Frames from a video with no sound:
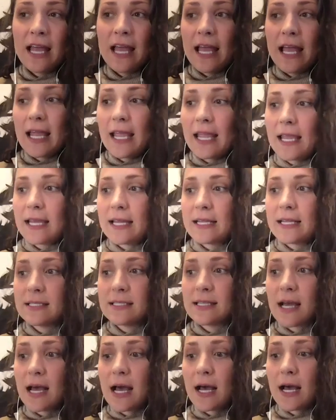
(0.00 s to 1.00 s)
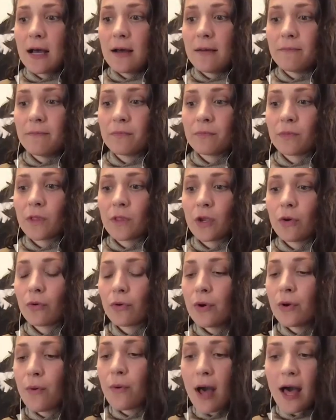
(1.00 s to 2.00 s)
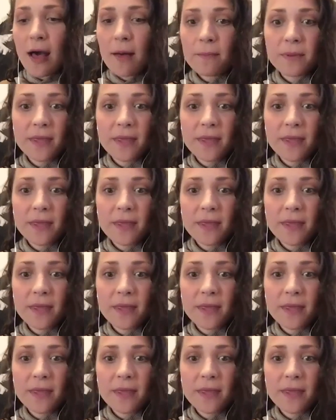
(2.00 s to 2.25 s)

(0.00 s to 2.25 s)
and um, grew up